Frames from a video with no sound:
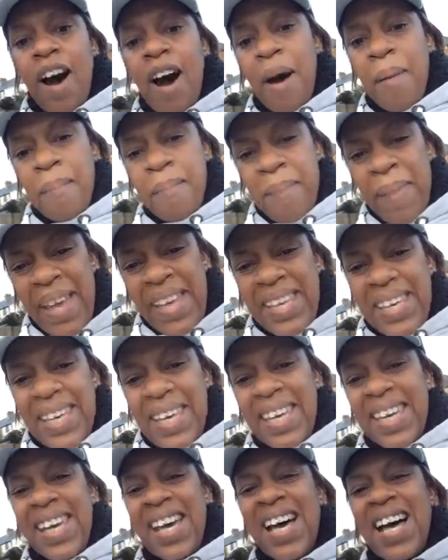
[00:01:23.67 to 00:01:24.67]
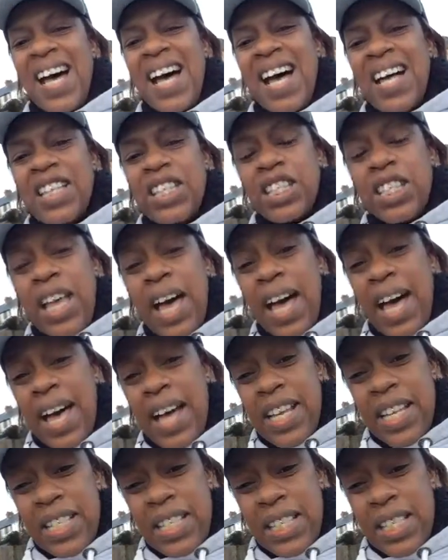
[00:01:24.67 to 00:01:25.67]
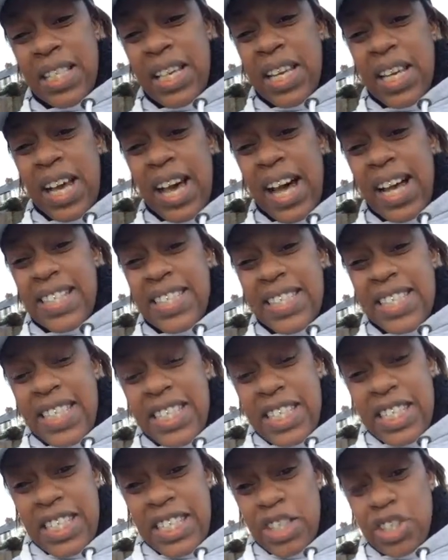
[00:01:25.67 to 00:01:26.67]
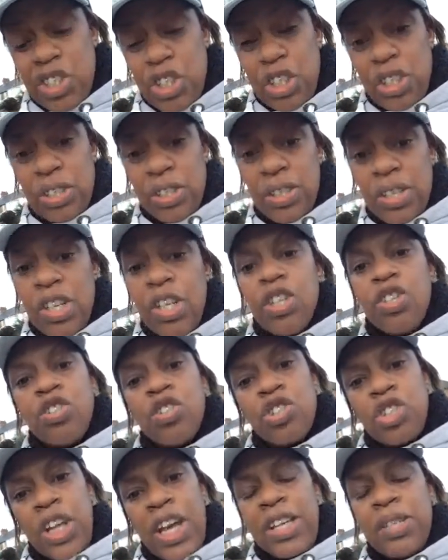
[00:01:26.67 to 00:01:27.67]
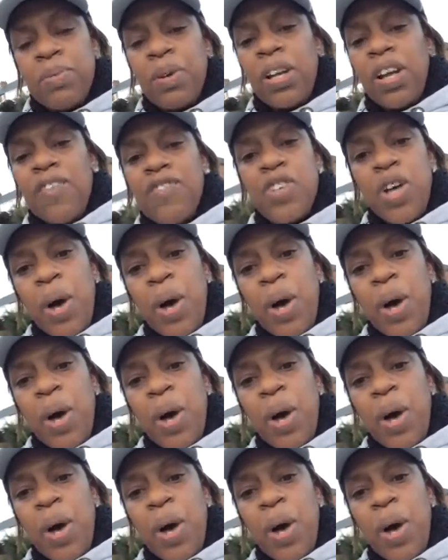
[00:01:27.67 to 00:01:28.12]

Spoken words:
I'm making a decision to change my life.